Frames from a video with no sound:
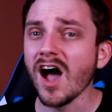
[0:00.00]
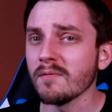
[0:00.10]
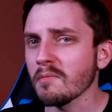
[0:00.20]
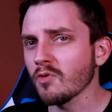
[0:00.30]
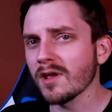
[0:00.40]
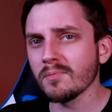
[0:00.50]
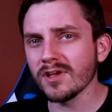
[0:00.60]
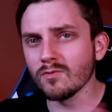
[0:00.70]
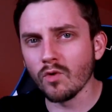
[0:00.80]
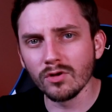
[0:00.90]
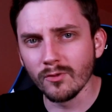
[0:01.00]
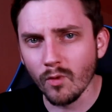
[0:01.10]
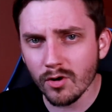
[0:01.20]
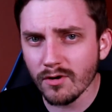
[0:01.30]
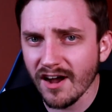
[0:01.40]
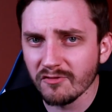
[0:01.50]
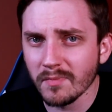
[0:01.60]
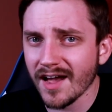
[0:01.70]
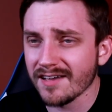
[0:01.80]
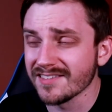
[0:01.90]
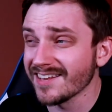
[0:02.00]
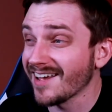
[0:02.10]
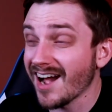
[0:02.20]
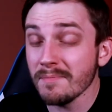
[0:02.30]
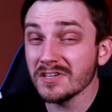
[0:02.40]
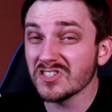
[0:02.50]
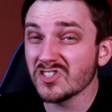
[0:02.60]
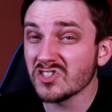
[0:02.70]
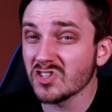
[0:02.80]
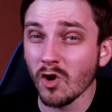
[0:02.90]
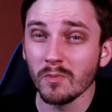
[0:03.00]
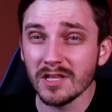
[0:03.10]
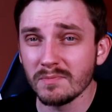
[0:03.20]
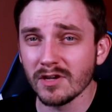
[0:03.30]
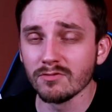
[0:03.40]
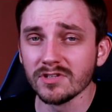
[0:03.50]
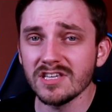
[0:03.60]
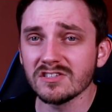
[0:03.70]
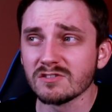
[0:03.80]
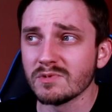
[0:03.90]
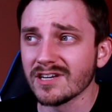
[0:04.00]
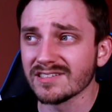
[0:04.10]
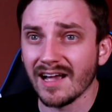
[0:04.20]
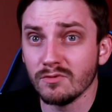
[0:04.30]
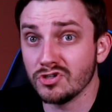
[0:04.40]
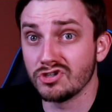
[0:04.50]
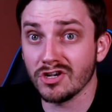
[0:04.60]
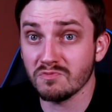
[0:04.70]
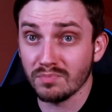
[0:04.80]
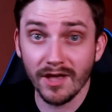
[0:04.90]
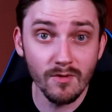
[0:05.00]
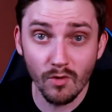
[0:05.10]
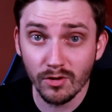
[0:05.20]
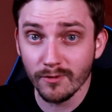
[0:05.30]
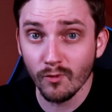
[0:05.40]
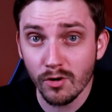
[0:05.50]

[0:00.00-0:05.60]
I remember when I played World of Warcraft back in the day, I missed so many big releases because I was just playing World of